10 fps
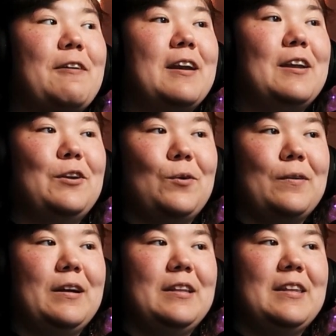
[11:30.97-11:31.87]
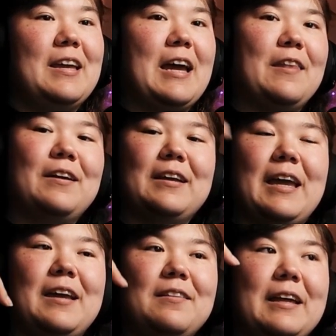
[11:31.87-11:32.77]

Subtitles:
Finding Dory, and then they had the gay,